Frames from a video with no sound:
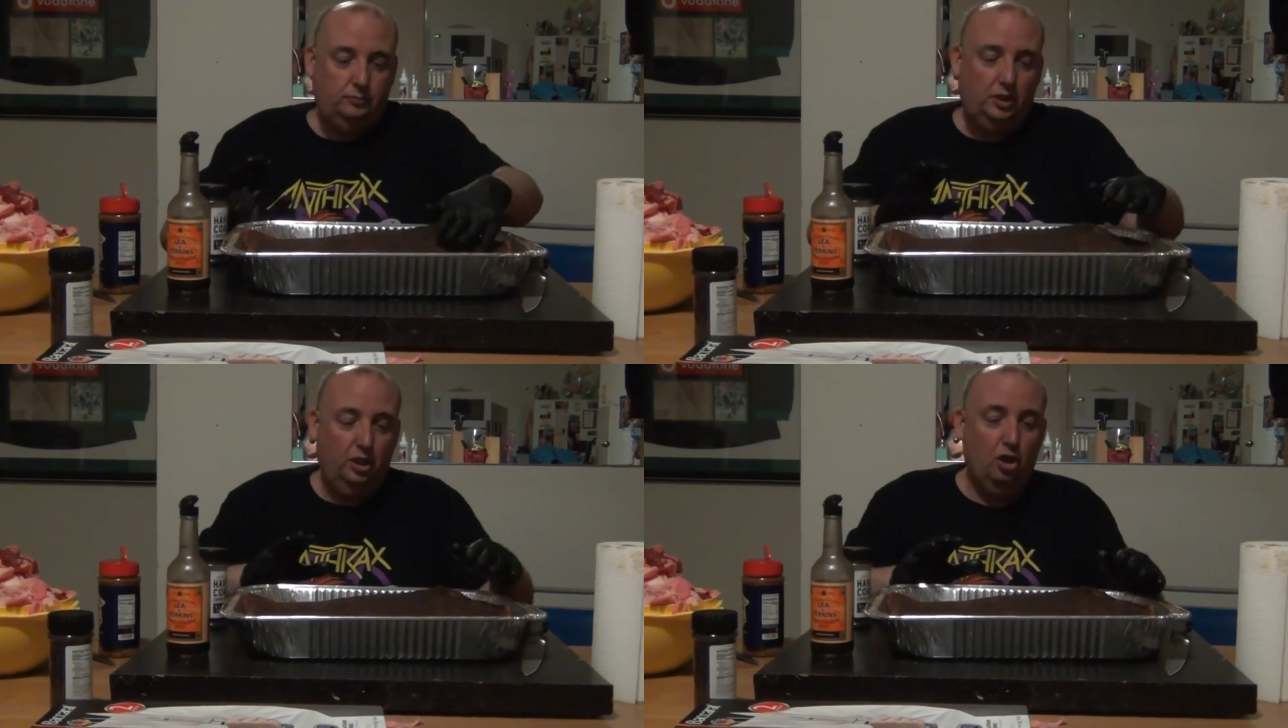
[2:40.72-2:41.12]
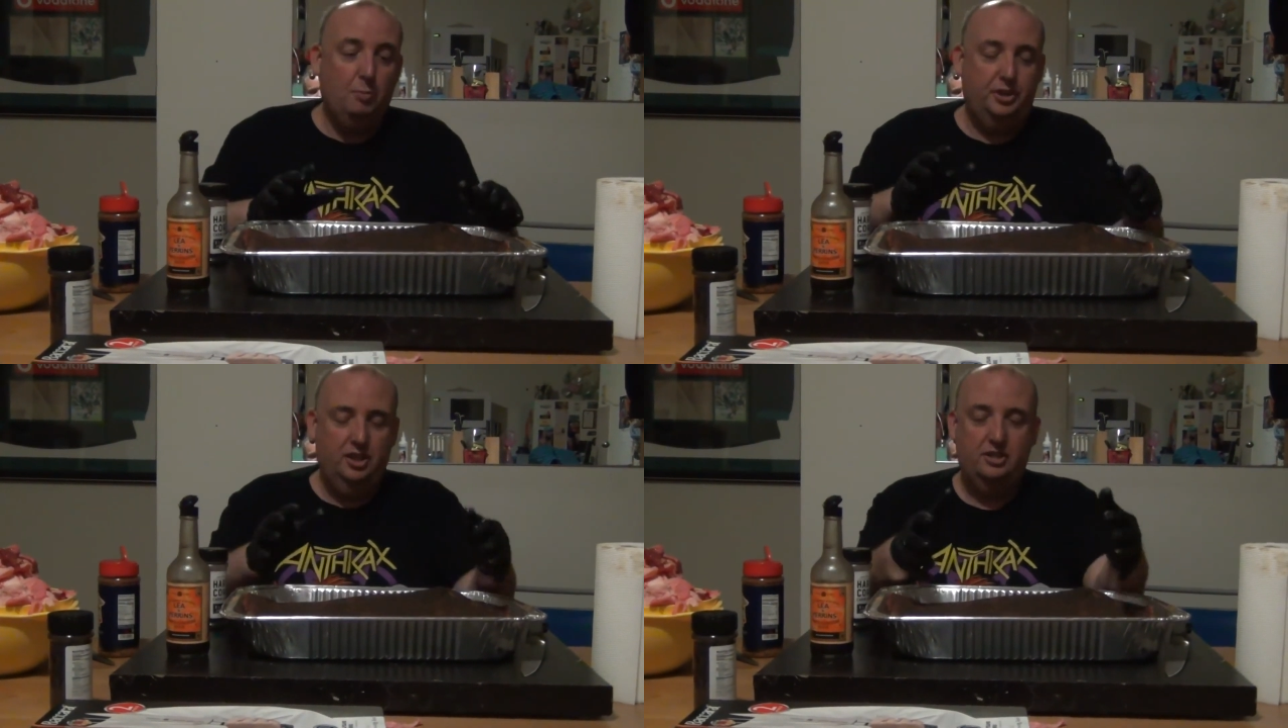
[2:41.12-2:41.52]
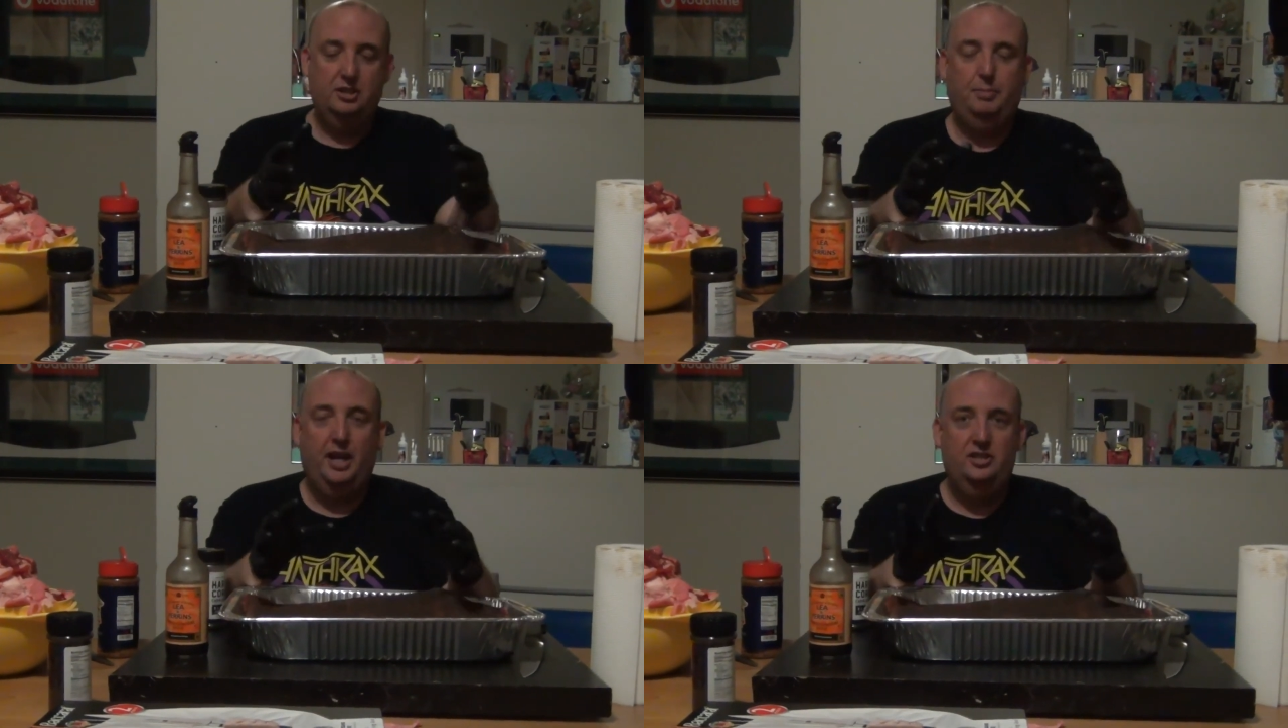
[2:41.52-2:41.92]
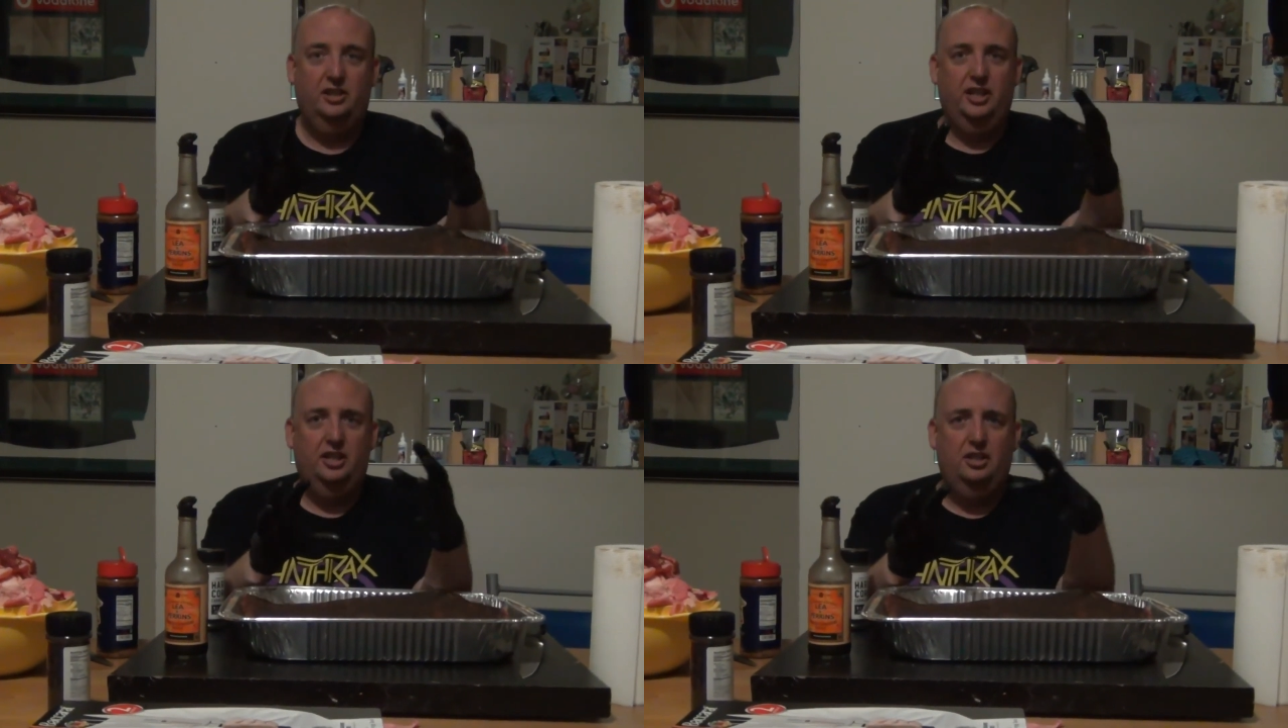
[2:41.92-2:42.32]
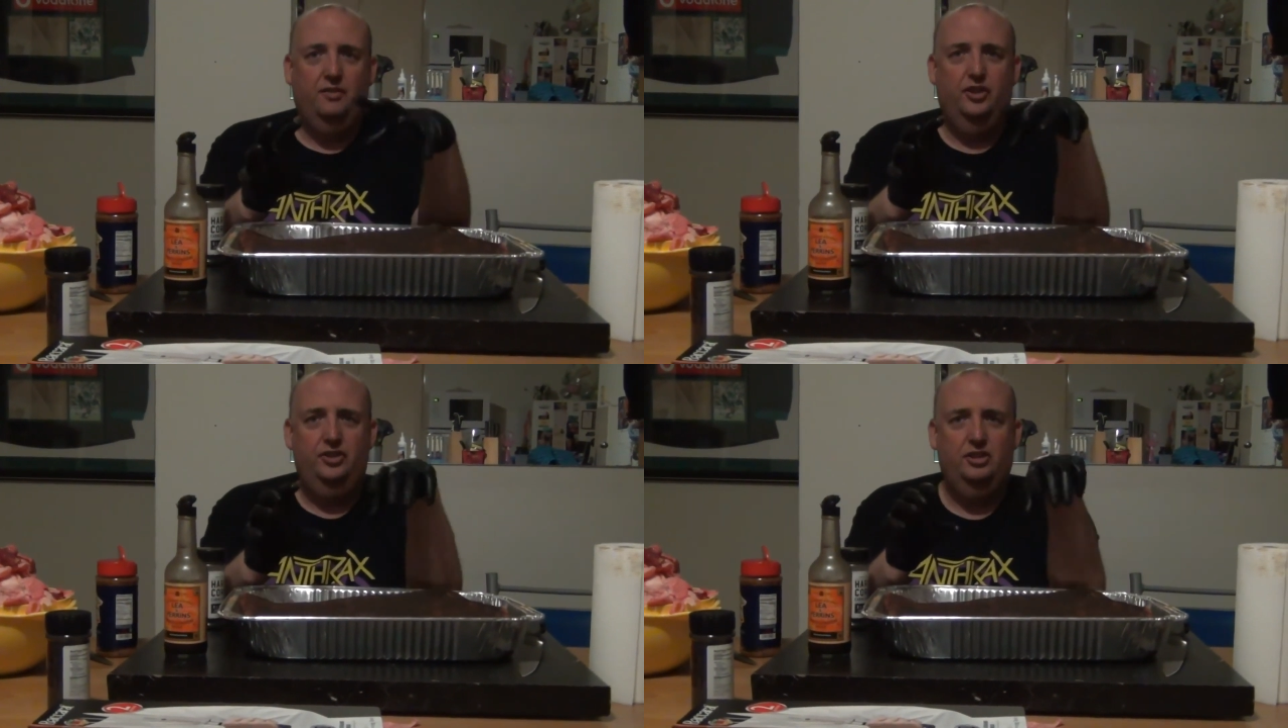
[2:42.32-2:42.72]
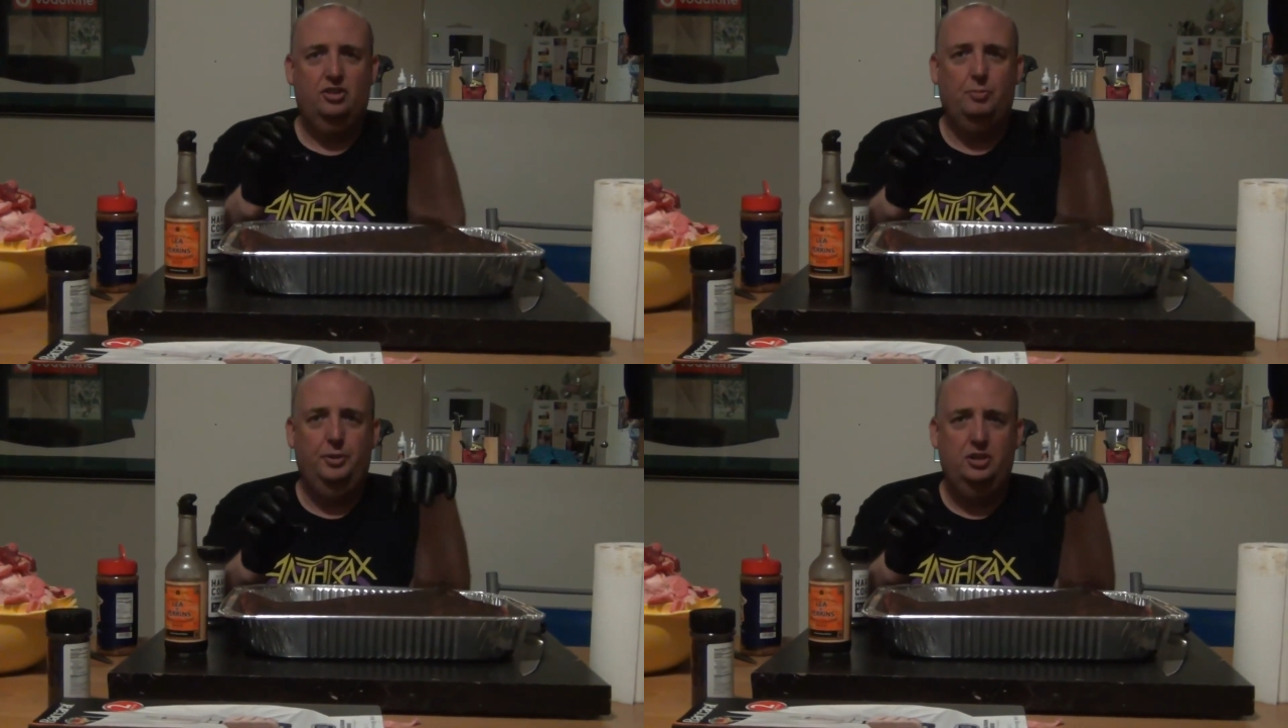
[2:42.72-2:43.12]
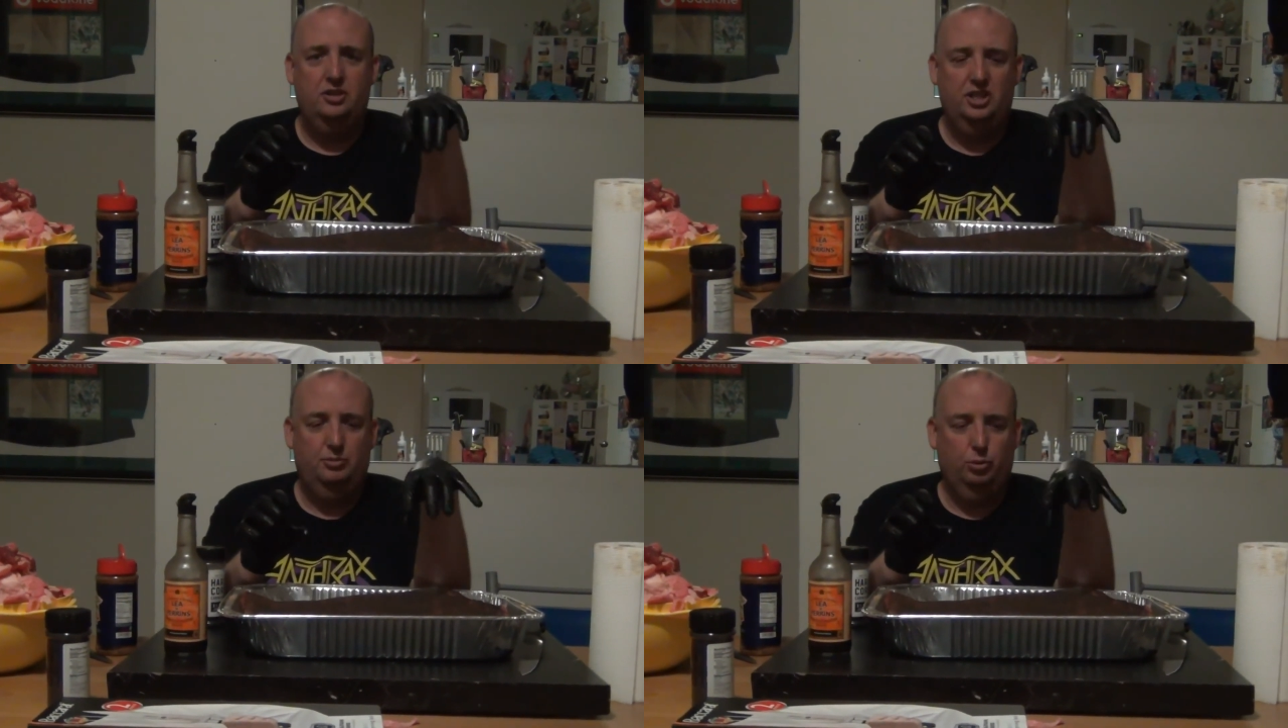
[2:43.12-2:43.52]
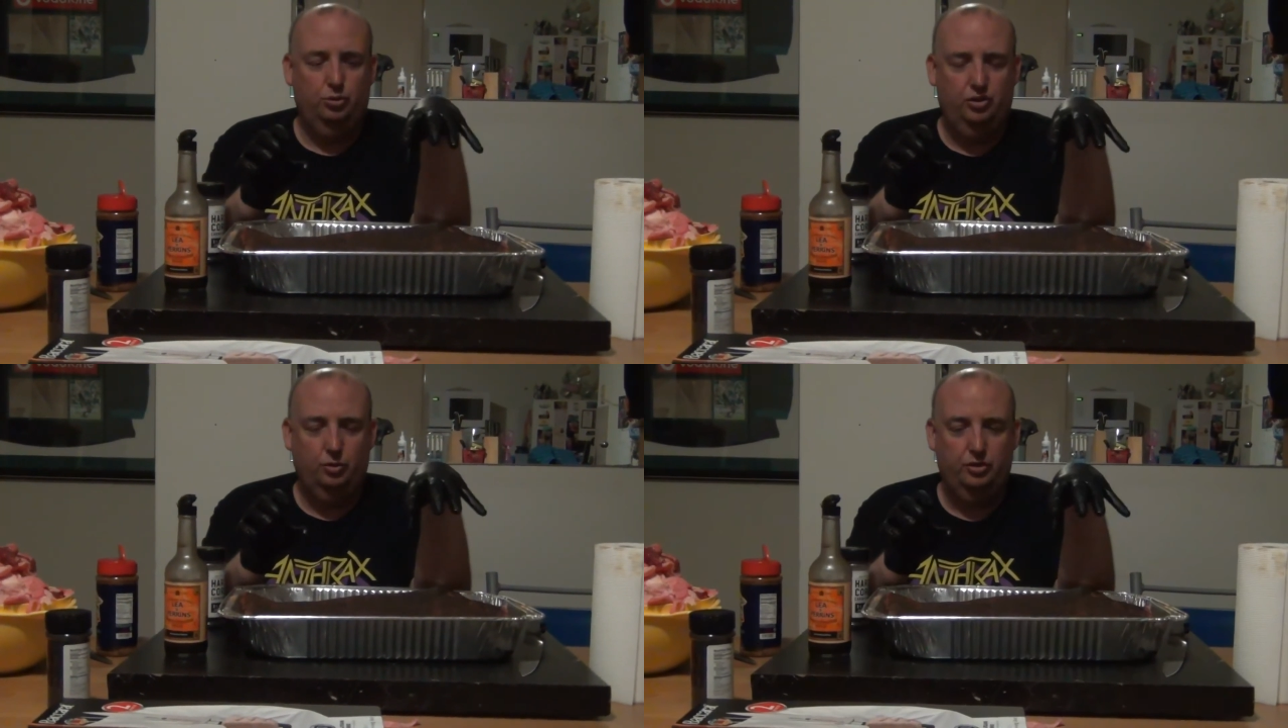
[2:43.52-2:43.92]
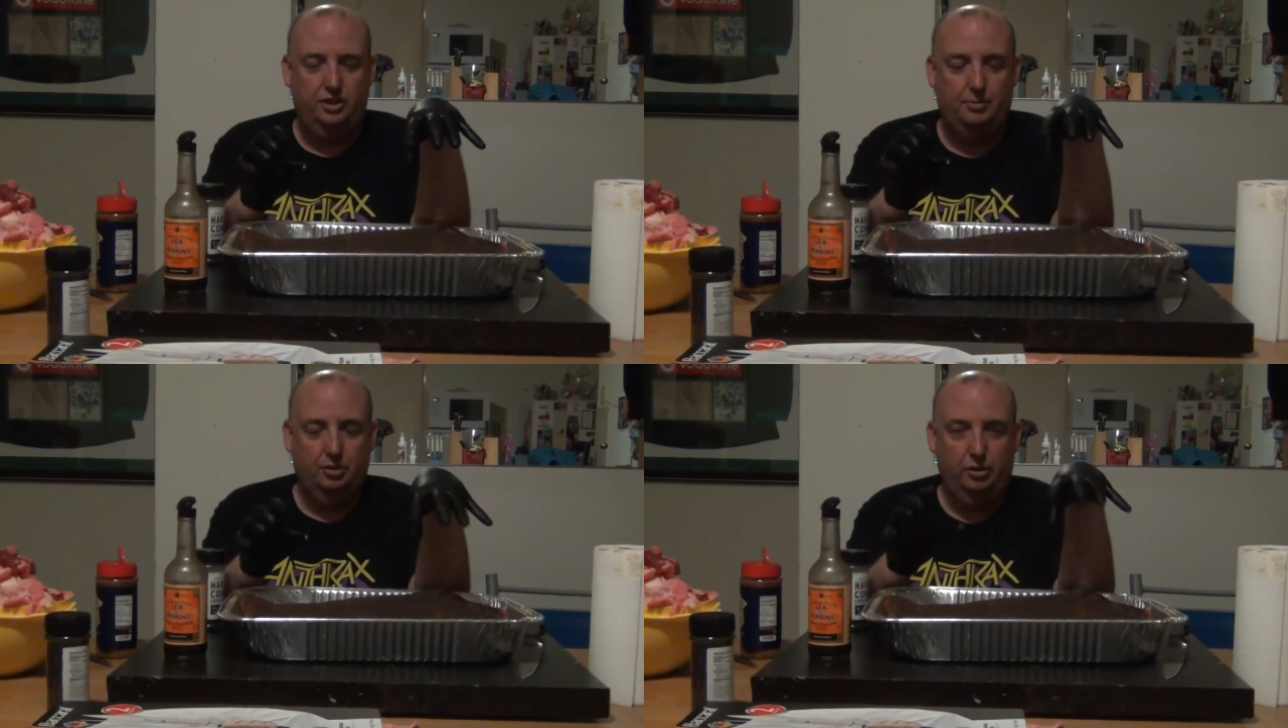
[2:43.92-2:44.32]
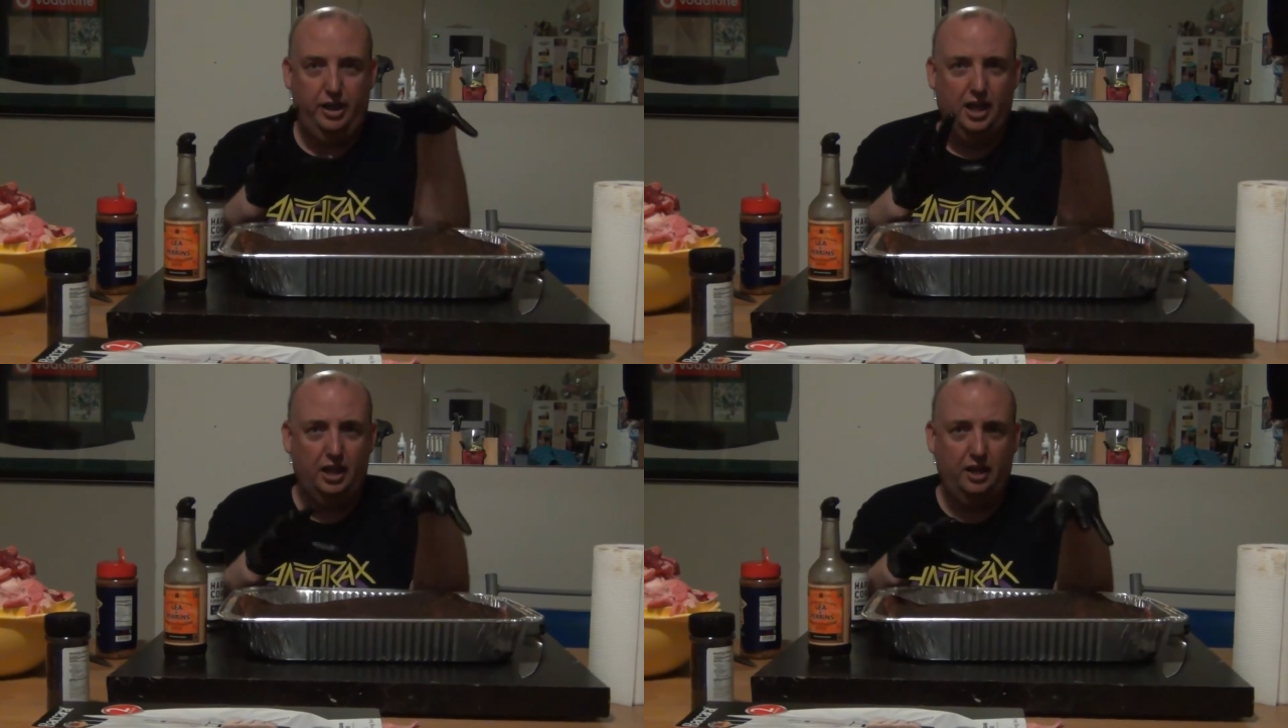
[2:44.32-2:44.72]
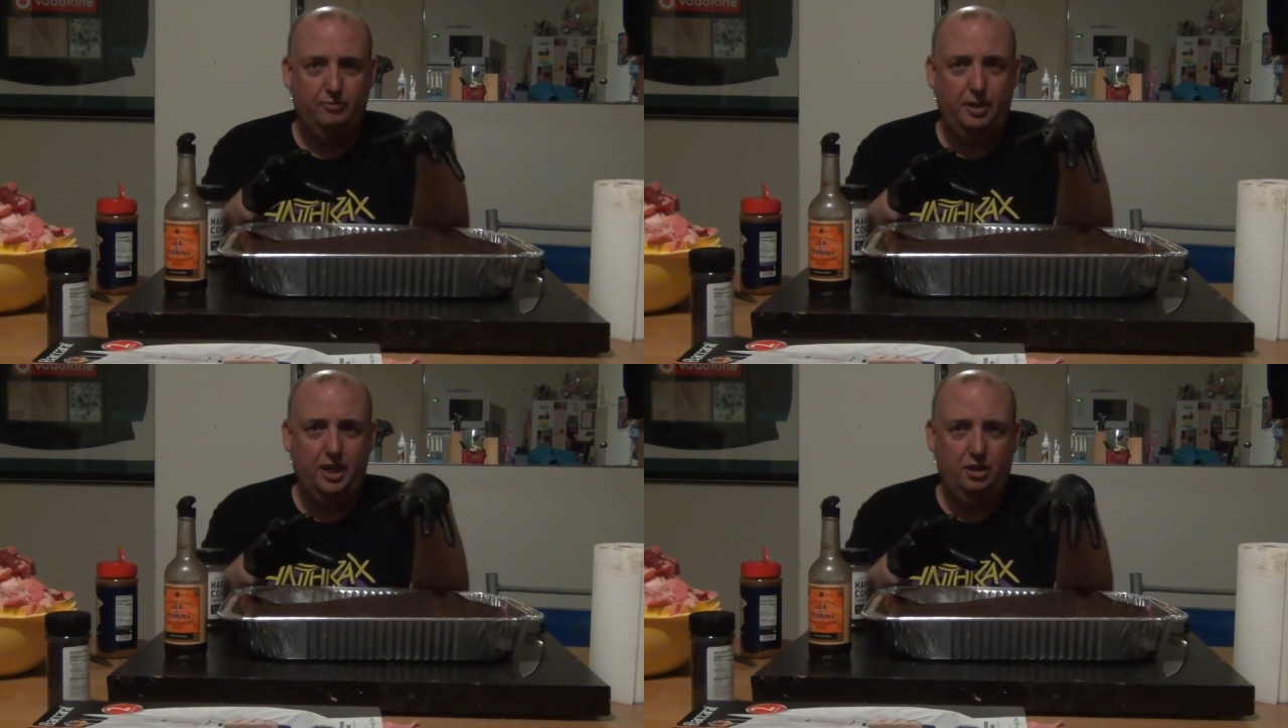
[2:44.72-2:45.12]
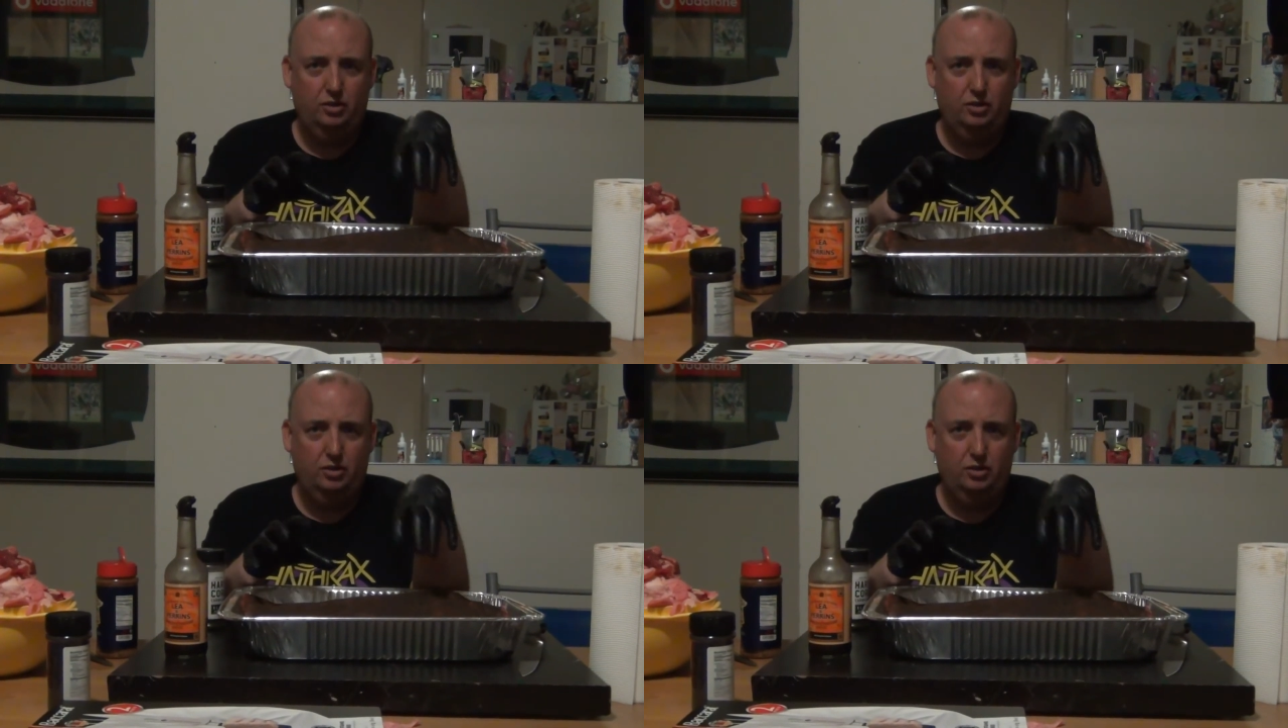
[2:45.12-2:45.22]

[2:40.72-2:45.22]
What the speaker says: competition, basically the difference is competitions will sauce the absolute hell out of meat.